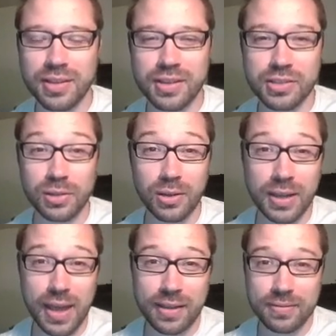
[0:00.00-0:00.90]
look
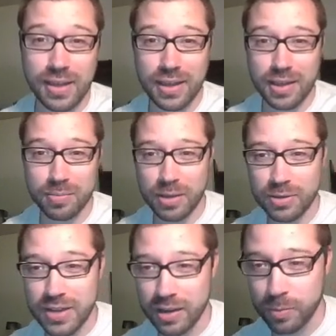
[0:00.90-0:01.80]
at and maybe
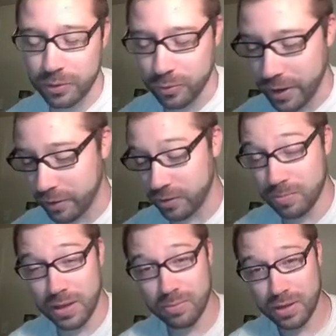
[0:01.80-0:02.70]
deck build around, and
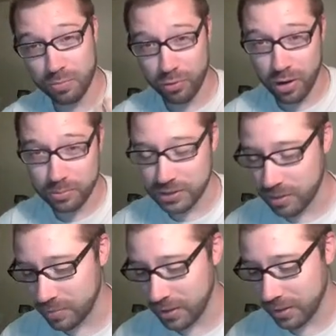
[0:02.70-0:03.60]
maybe it prompts
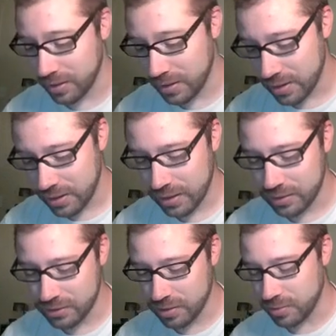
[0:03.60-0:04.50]
something in
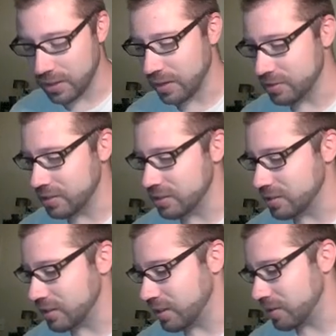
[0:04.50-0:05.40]
somebody else's